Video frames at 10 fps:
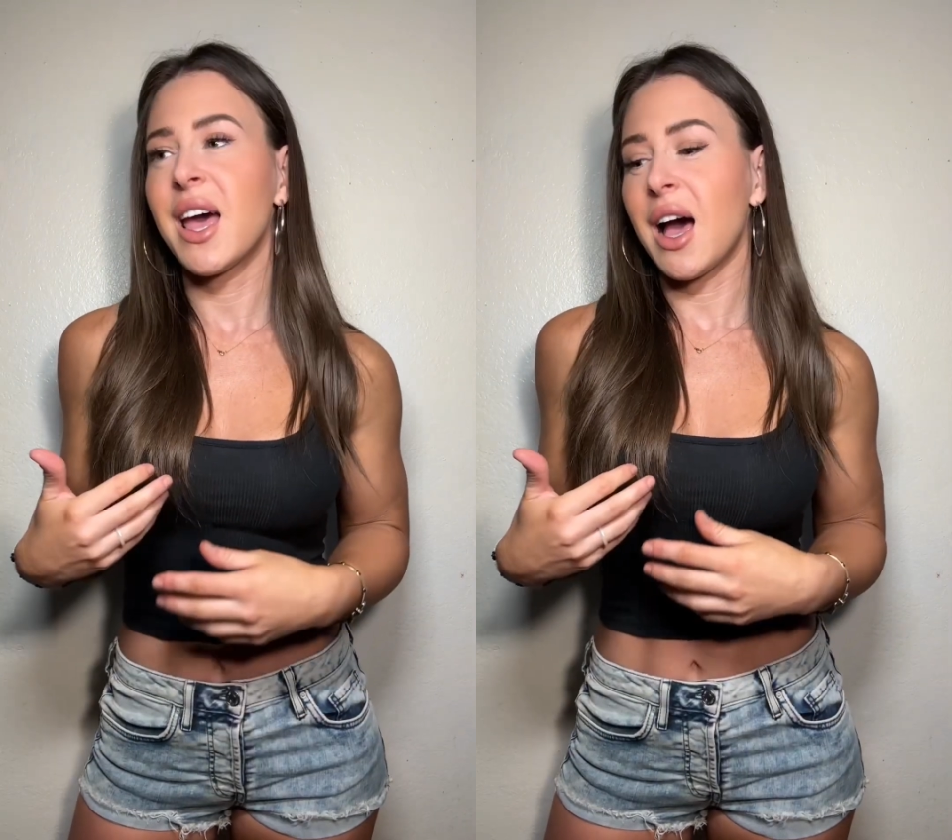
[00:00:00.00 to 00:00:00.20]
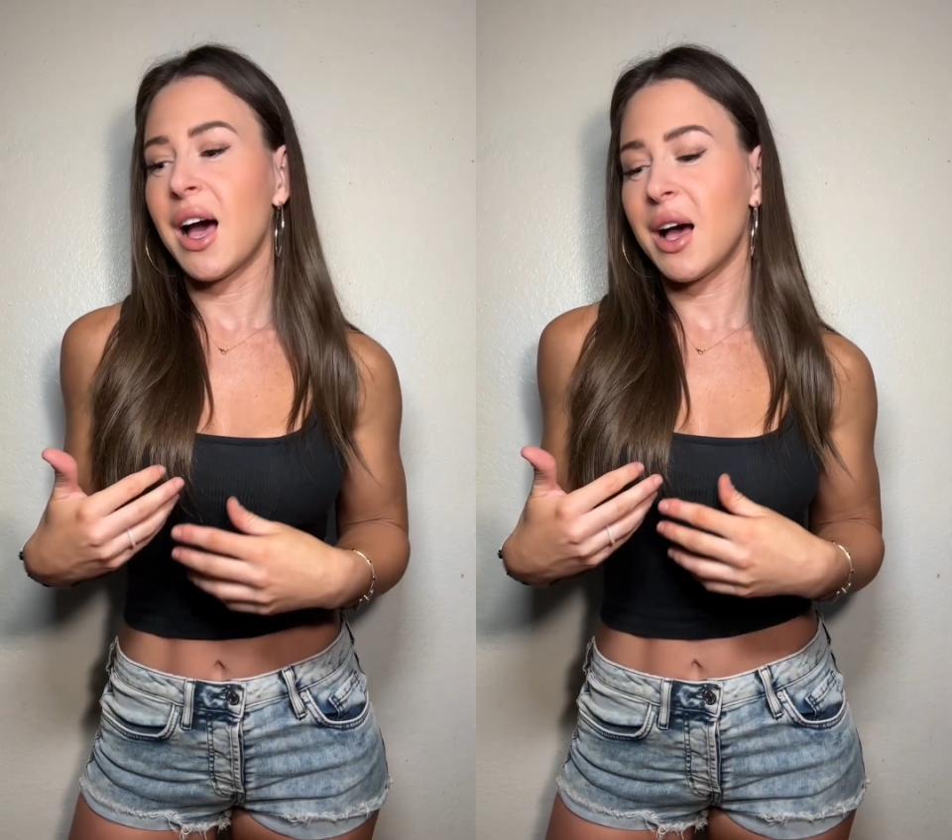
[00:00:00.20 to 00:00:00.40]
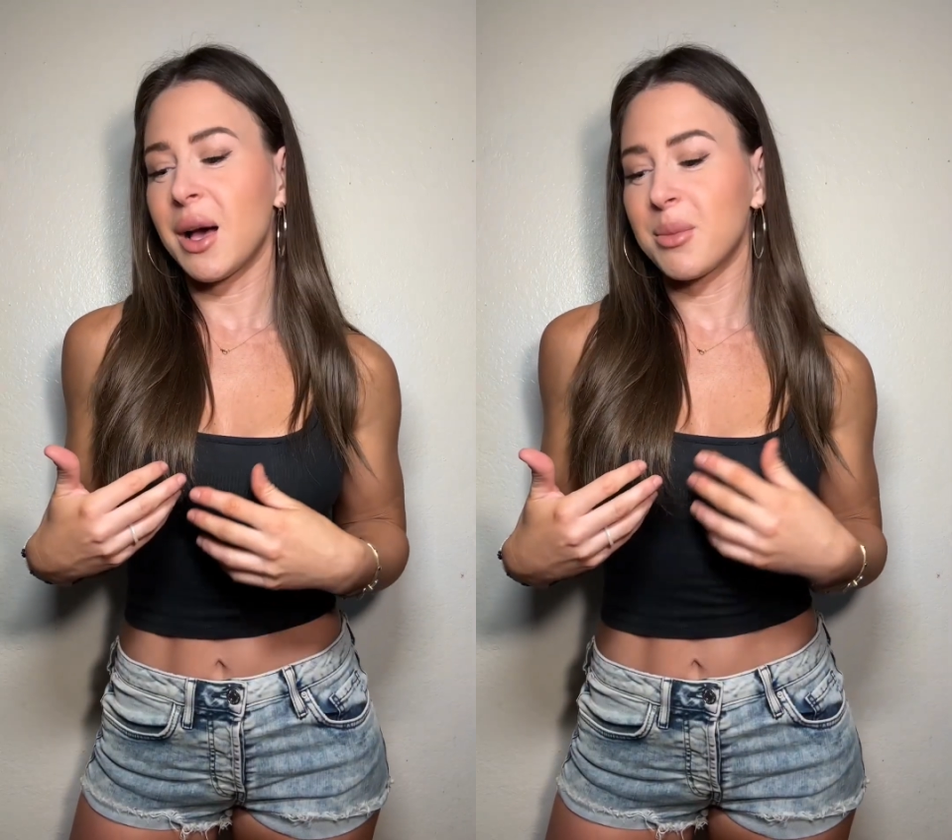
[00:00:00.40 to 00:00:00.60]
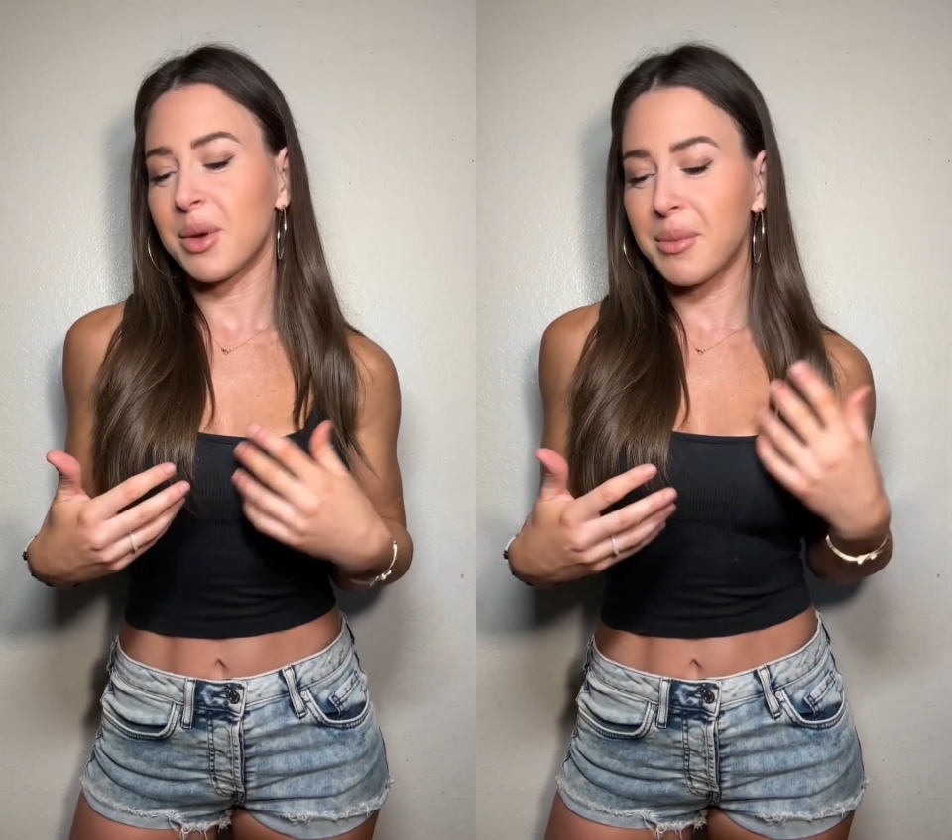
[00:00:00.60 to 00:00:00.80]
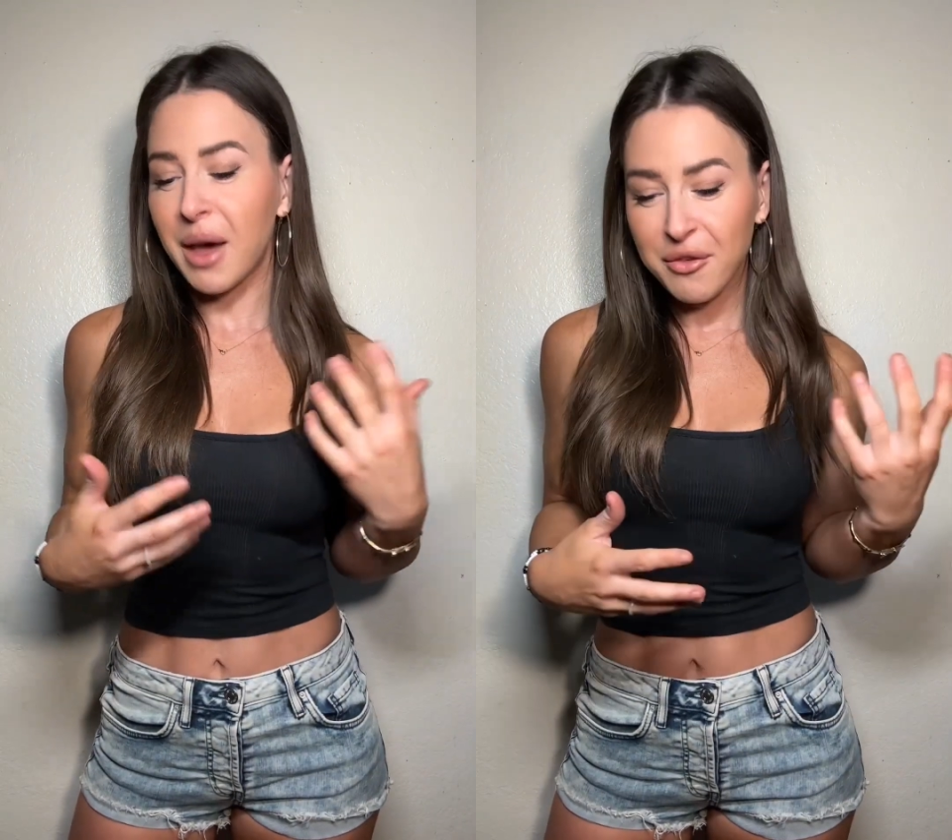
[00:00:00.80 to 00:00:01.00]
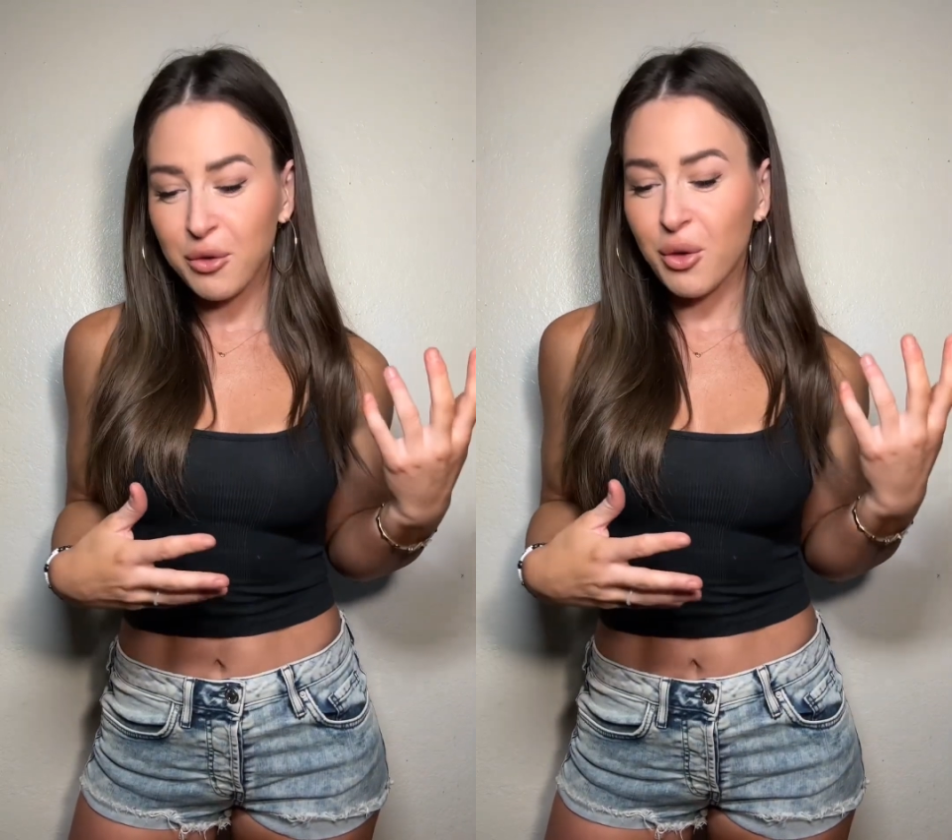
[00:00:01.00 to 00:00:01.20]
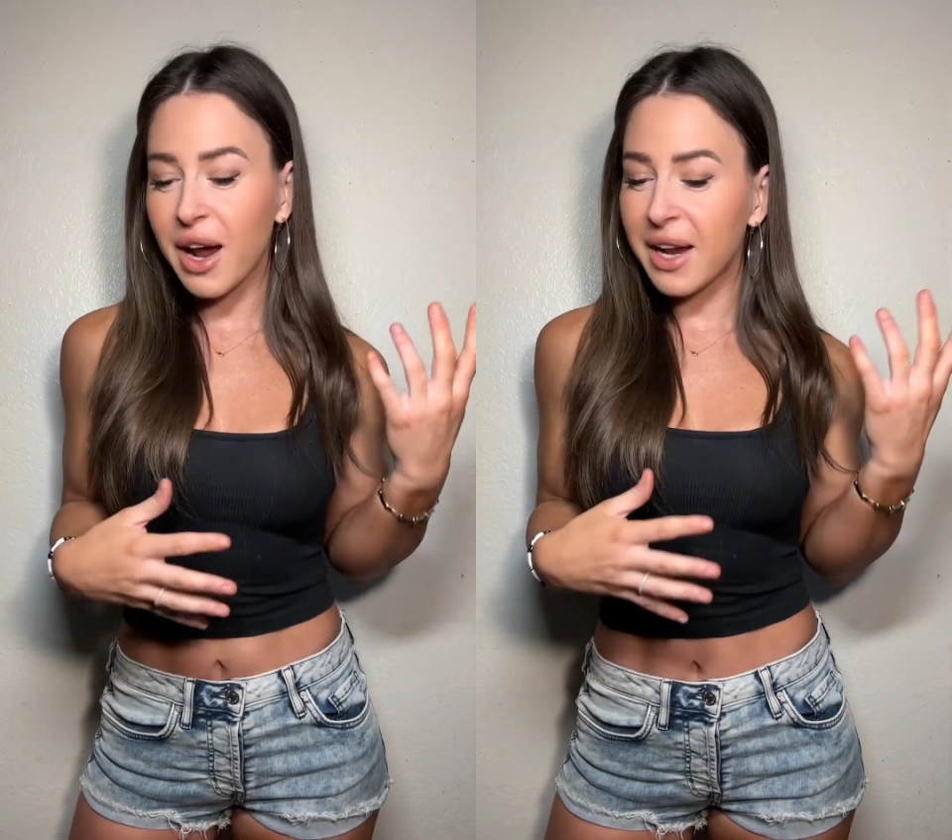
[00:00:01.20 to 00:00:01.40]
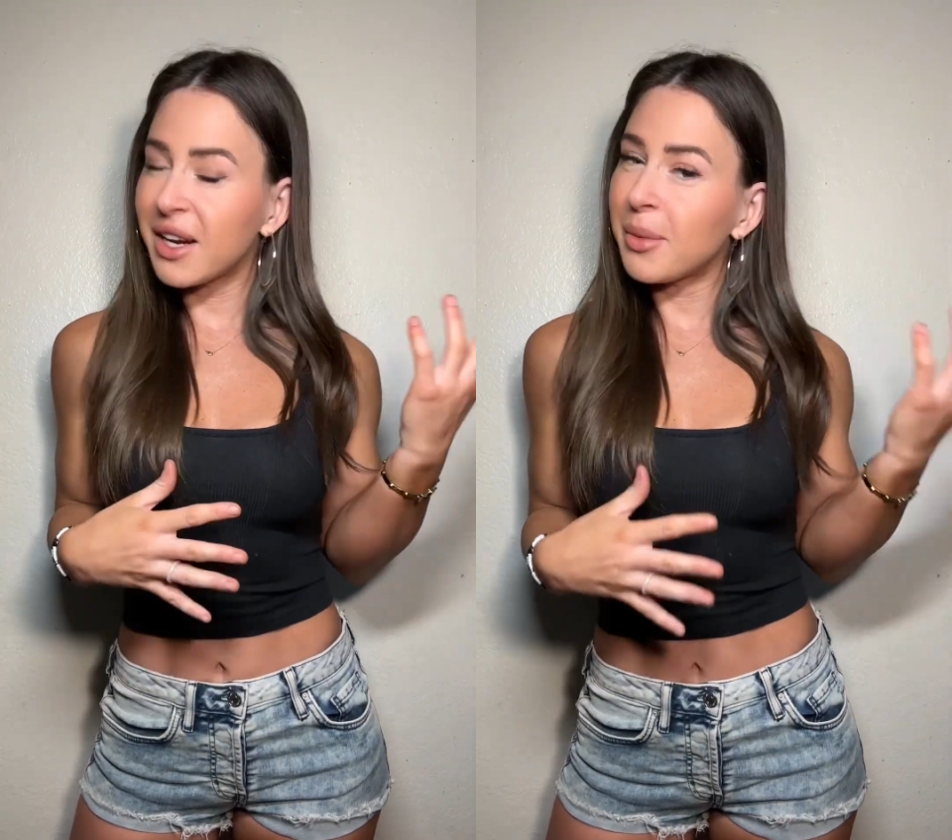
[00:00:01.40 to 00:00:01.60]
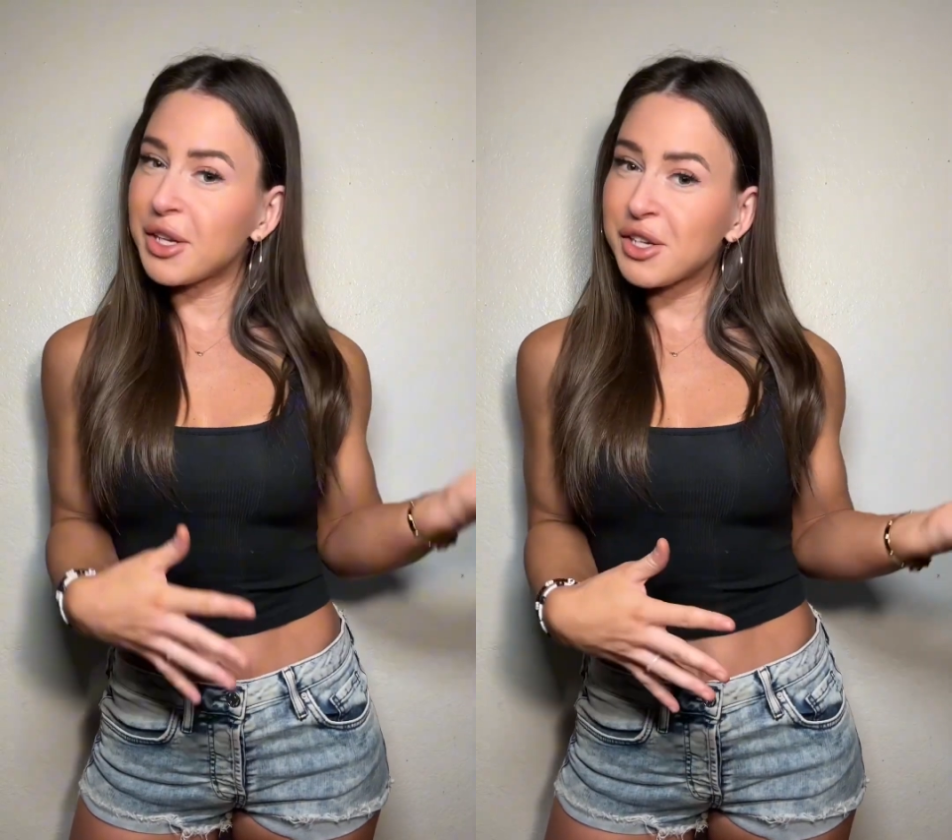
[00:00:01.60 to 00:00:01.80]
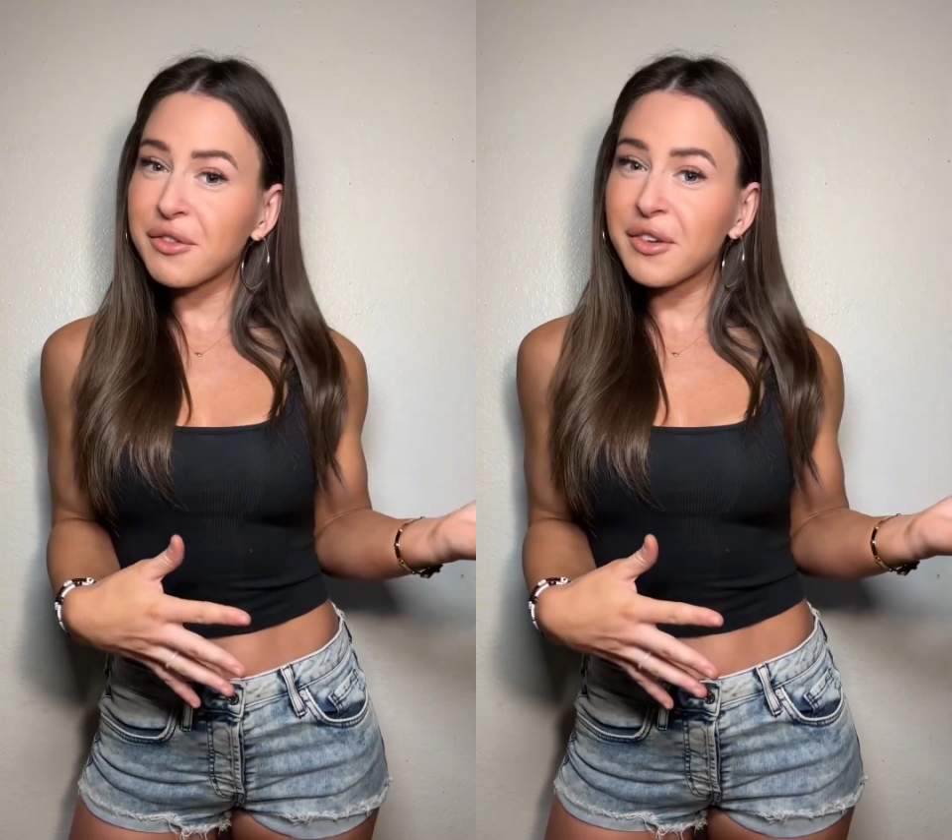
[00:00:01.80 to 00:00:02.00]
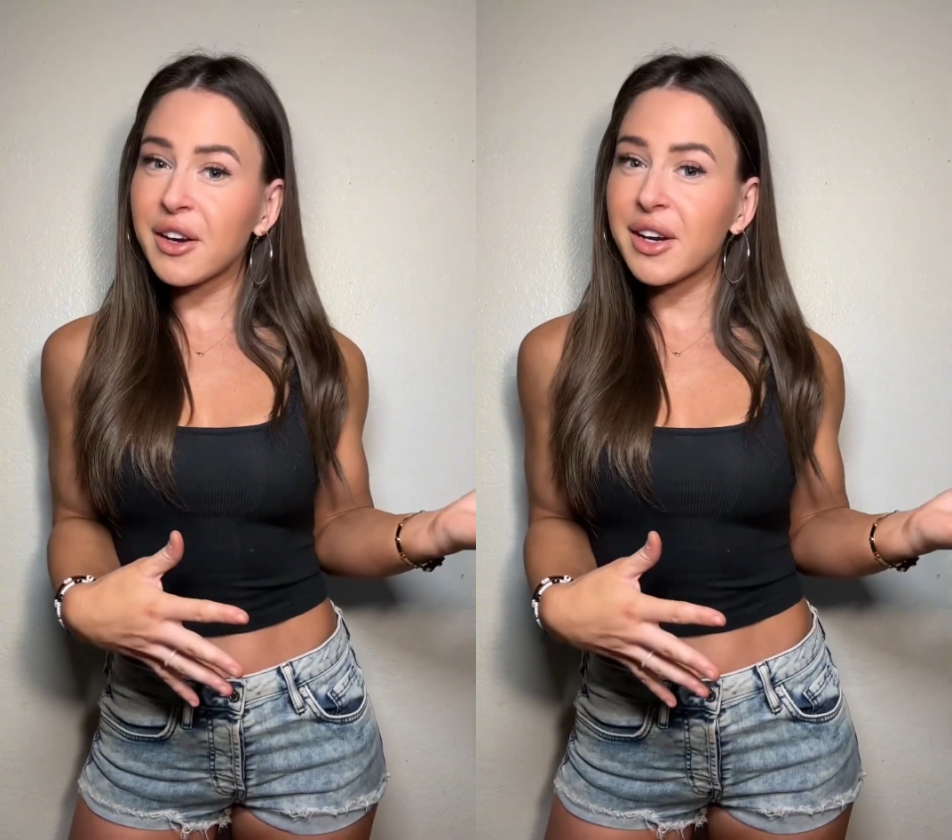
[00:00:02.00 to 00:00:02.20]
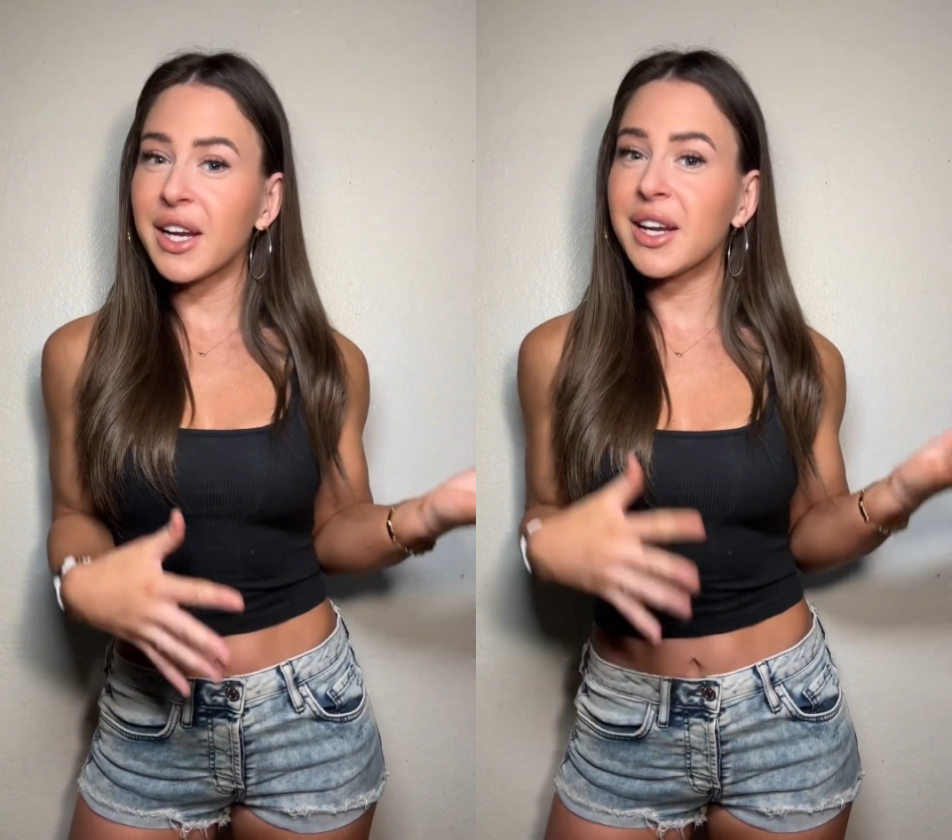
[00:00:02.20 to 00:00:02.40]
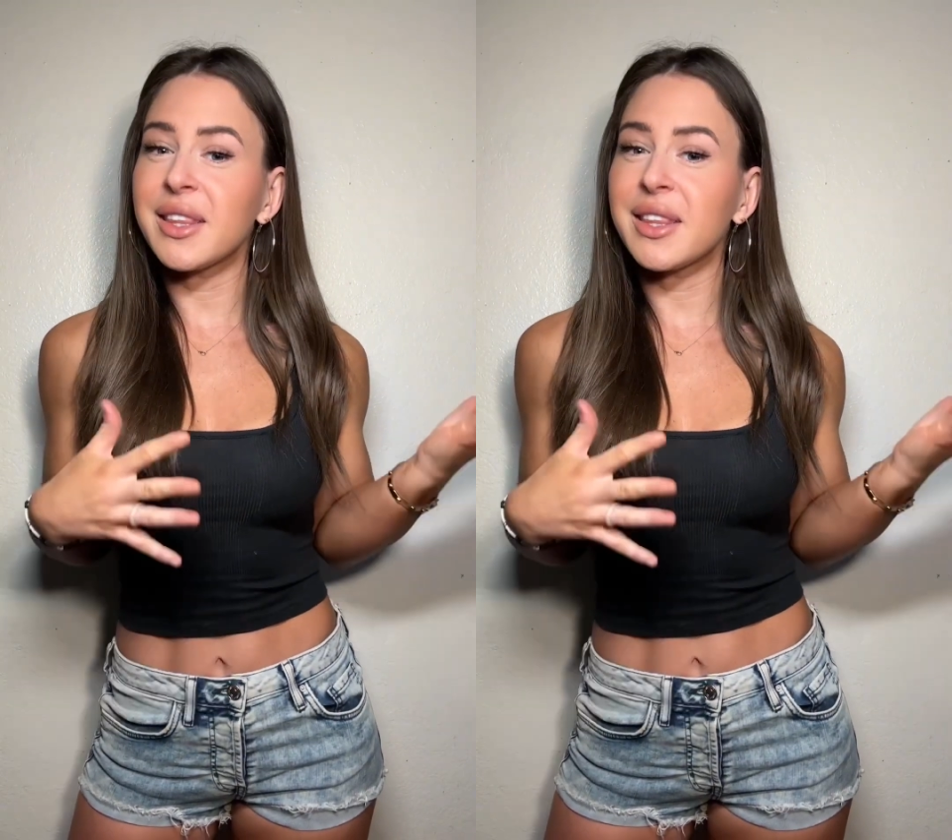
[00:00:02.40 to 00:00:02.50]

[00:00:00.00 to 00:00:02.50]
Metaphor ended up interfering.